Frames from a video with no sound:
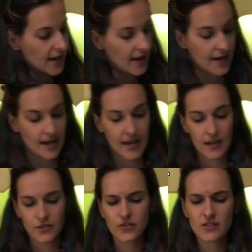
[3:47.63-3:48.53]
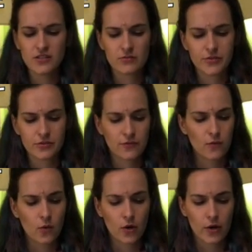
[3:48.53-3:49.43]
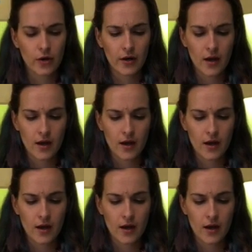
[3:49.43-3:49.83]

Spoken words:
And you could do 2 to 4.